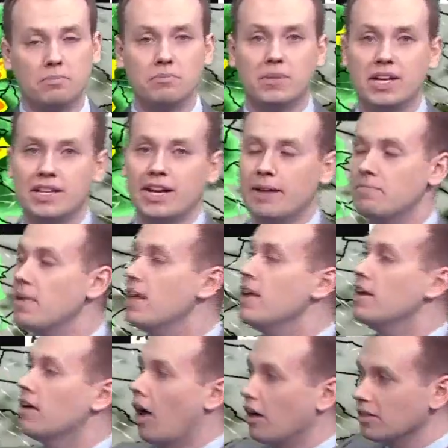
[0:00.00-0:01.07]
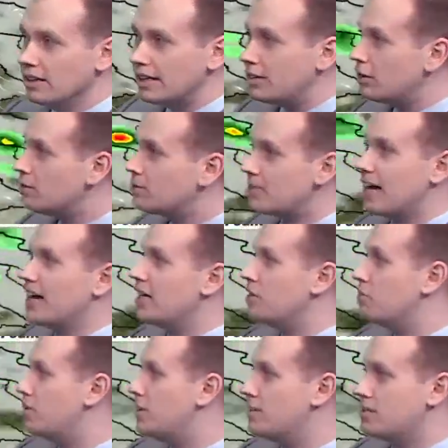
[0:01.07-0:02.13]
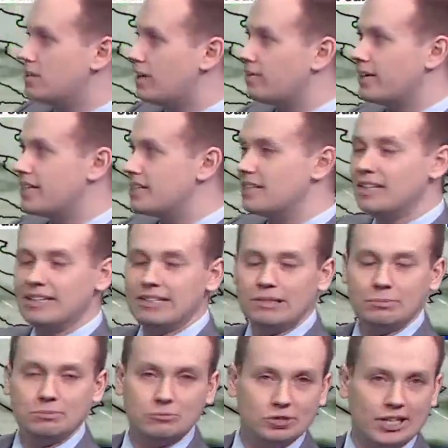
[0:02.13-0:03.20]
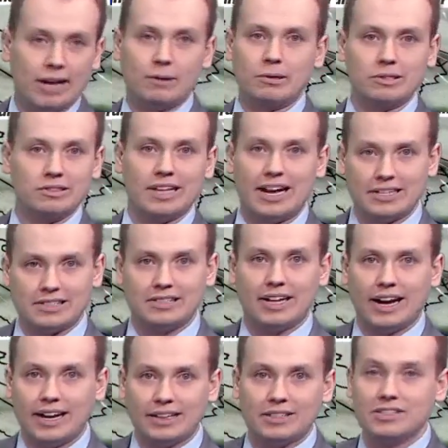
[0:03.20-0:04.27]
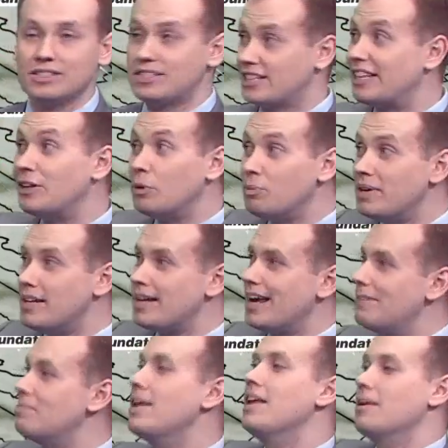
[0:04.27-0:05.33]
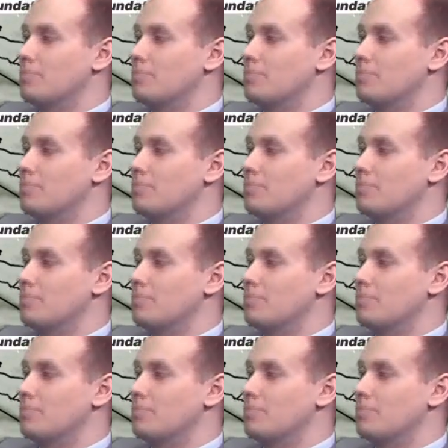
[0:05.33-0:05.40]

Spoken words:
midnight. A little tiny piece of isolated shower lasts in the Highlands until midnight,